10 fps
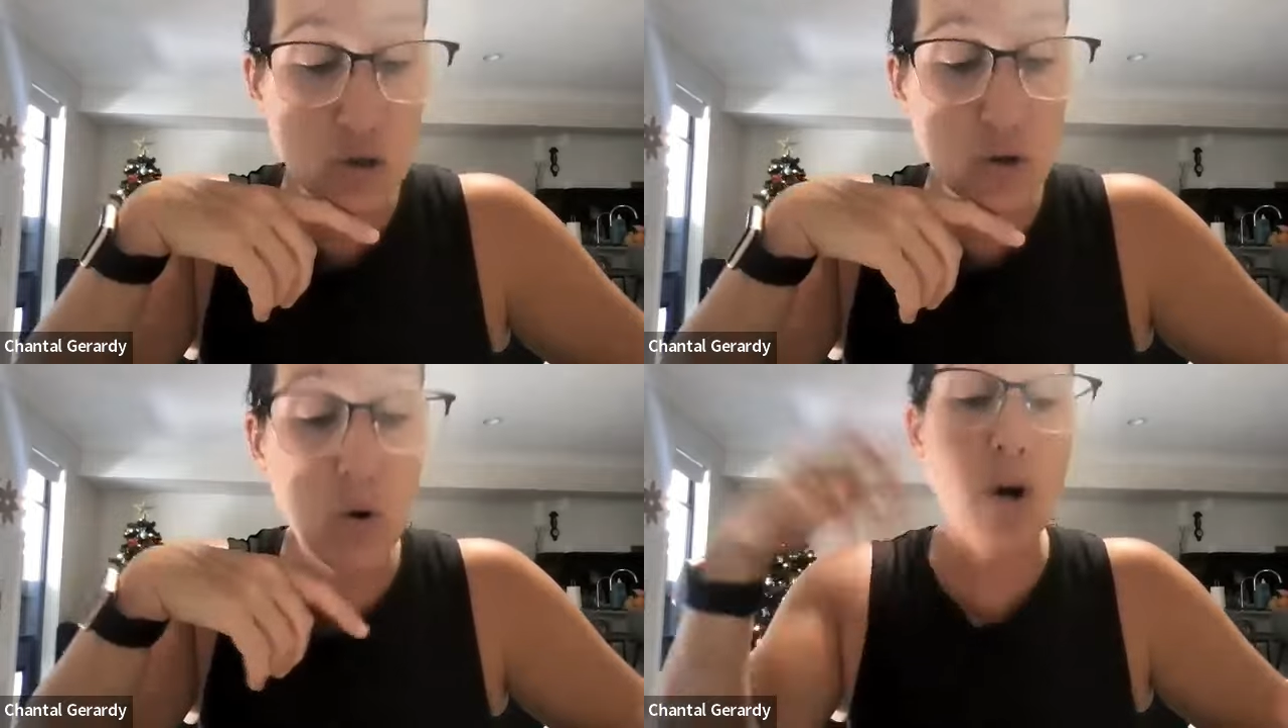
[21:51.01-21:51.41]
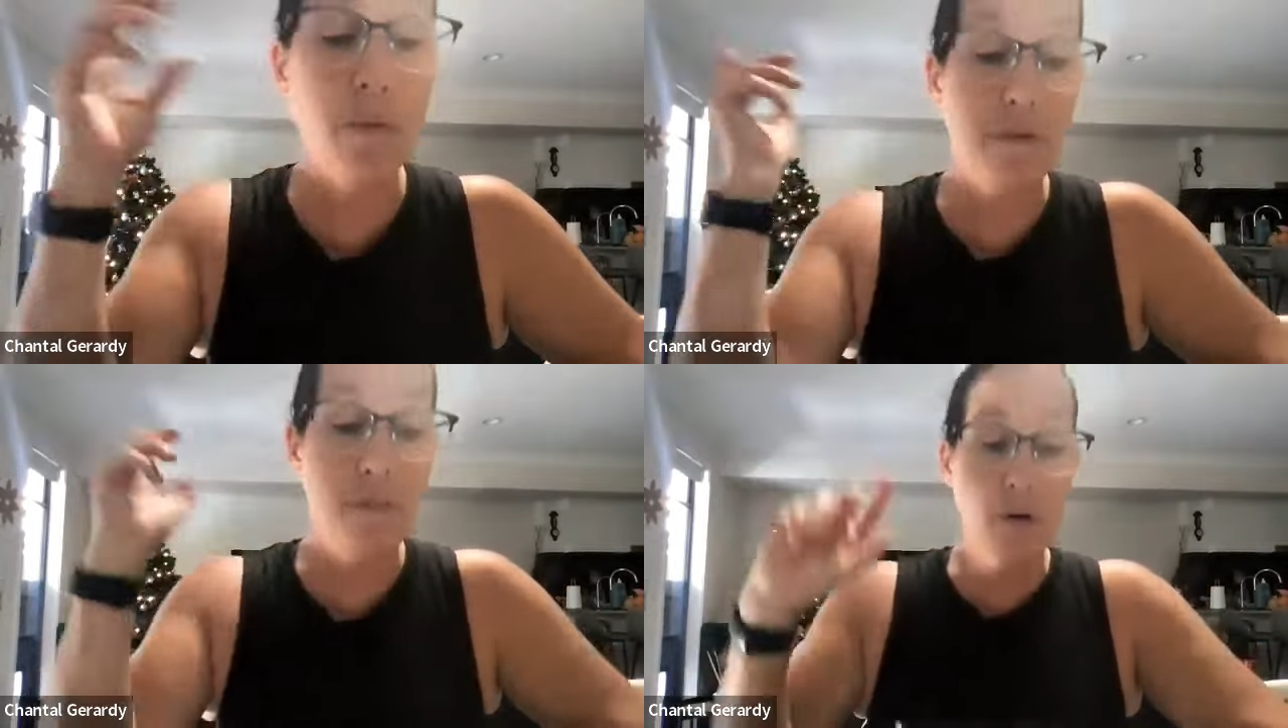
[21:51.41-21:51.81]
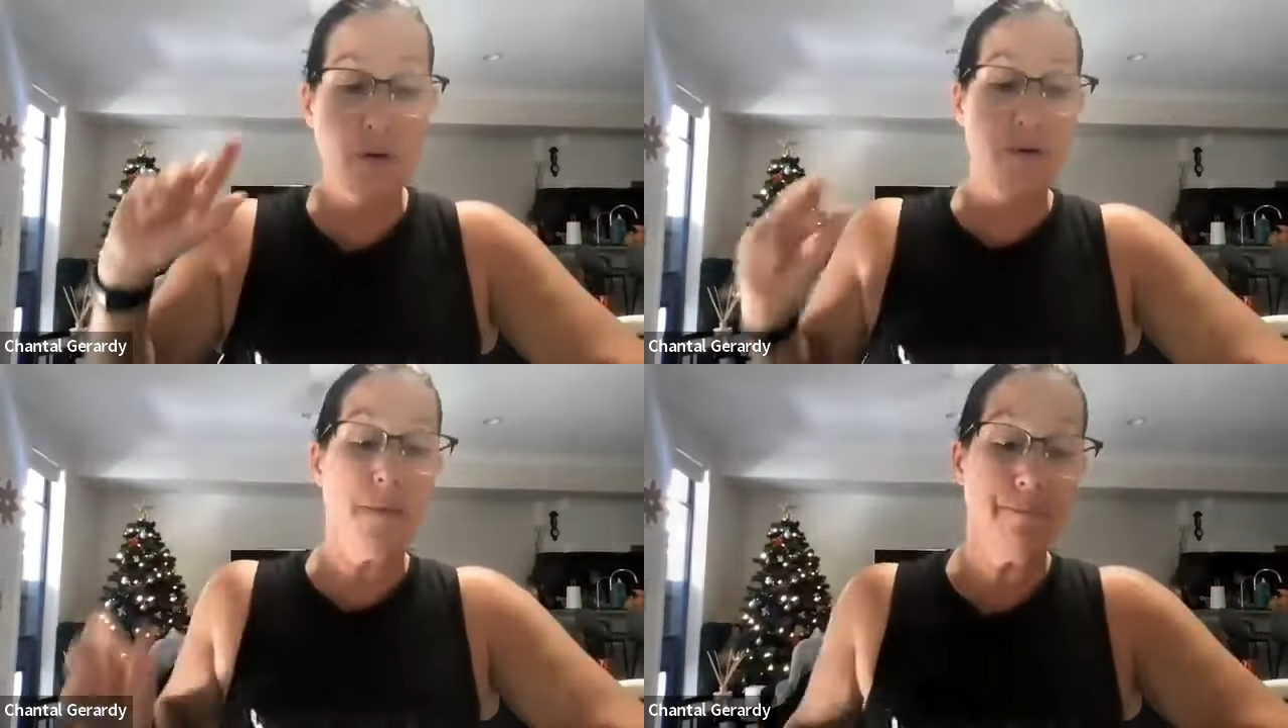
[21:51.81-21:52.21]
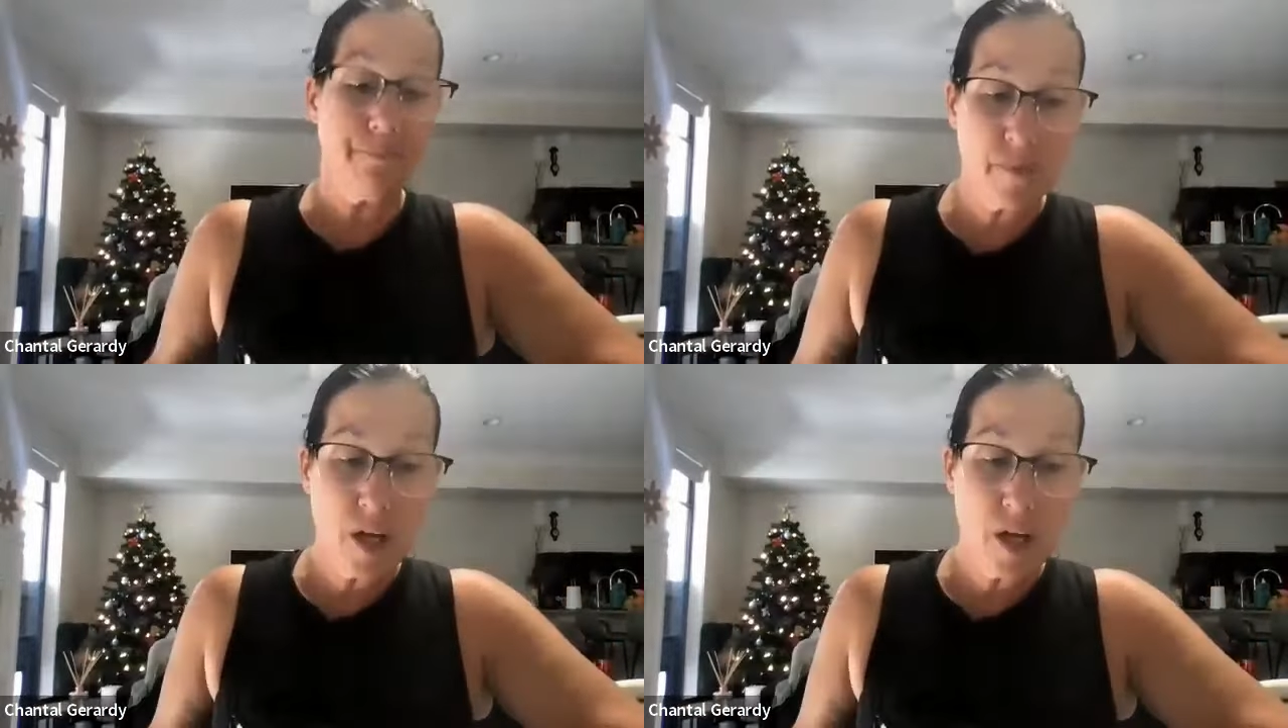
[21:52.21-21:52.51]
Chrome for both of them.